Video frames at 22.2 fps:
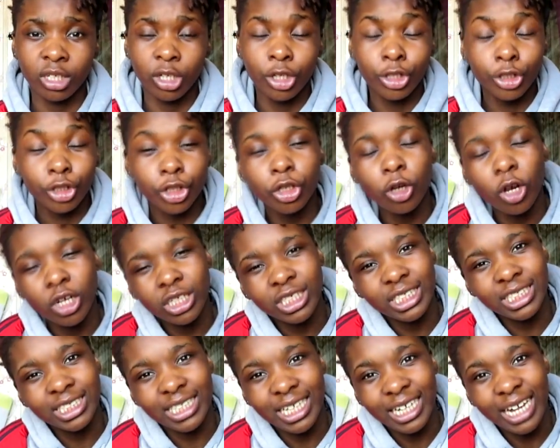Do you
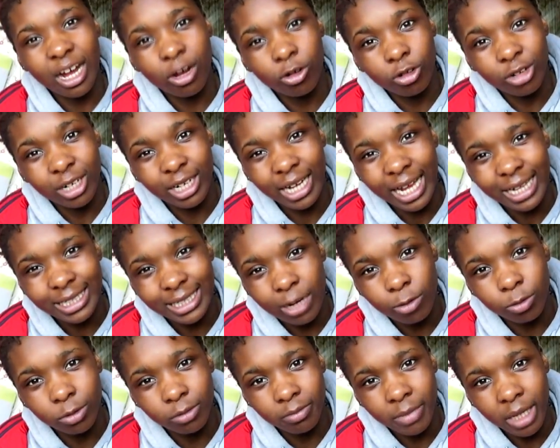understand how glad that
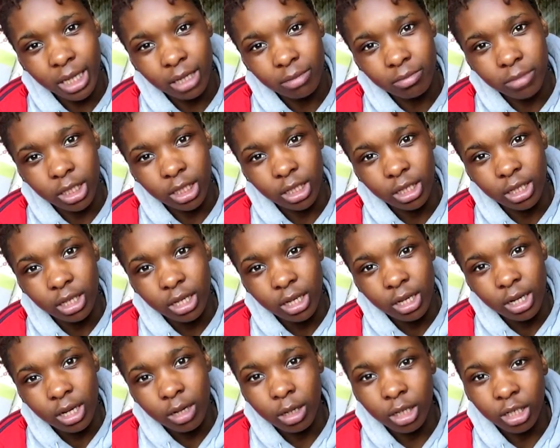would make me?
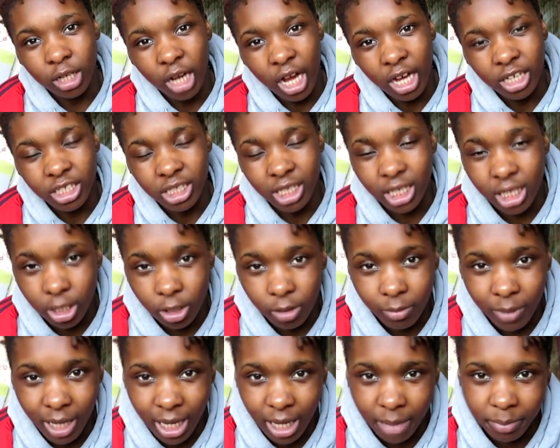Oh no, you killed
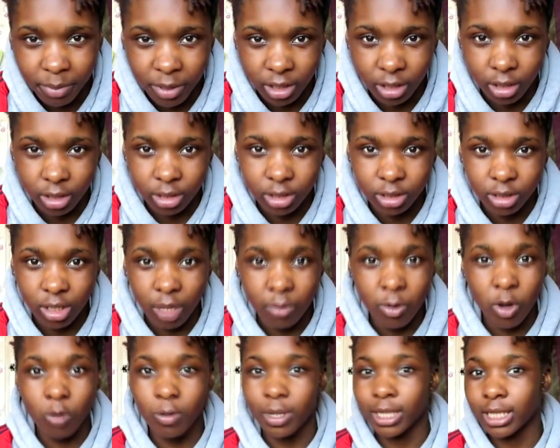my happiness. I'm
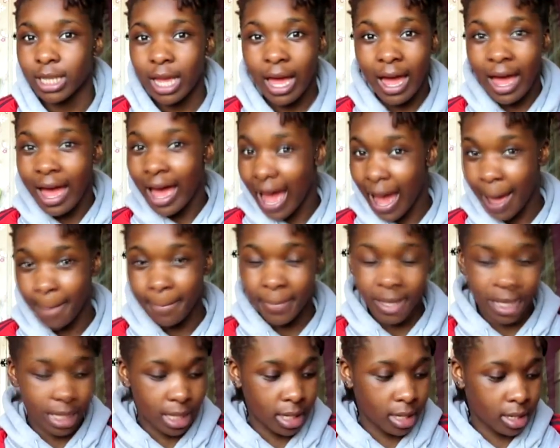always
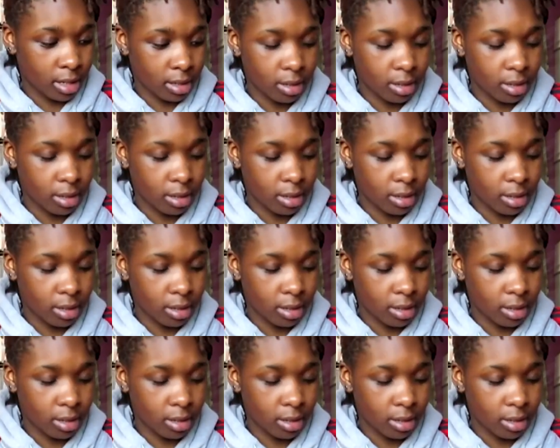happy,